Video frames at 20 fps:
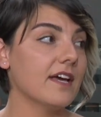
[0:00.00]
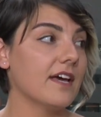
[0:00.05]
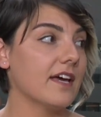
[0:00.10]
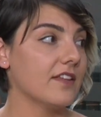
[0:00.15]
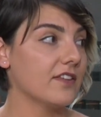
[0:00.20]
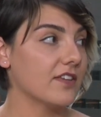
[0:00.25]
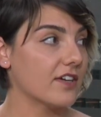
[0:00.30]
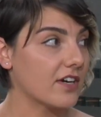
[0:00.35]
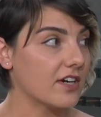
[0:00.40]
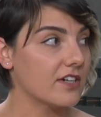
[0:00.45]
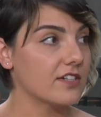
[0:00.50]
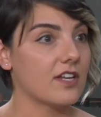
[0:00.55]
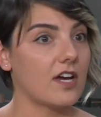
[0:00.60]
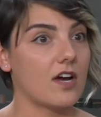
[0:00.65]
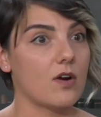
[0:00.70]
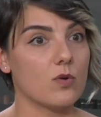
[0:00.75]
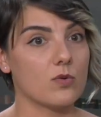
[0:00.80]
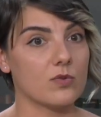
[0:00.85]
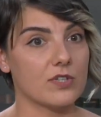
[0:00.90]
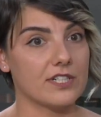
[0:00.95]
and there are
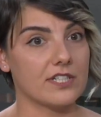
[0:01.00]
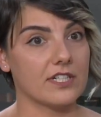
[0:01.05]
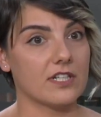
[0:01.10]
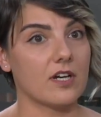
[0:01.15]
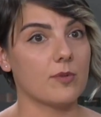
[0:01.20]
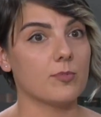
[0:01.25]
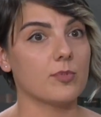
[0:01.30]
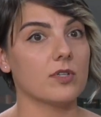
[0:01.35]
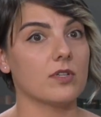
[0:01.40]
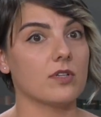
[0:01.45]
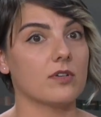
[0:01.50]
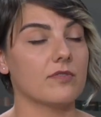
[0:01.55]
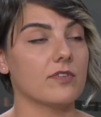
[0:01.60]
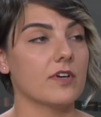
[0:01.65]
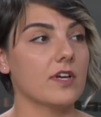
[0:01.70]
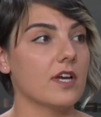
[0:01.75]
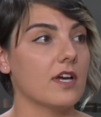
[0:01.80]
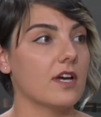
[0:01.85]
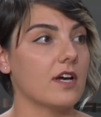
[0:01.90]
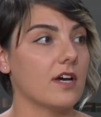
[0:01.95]
now already a couple of
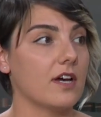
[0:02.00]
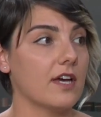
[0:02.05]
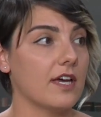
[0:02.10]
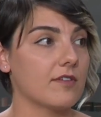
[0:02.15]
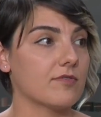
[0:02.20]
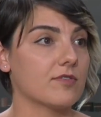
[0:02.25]
uh,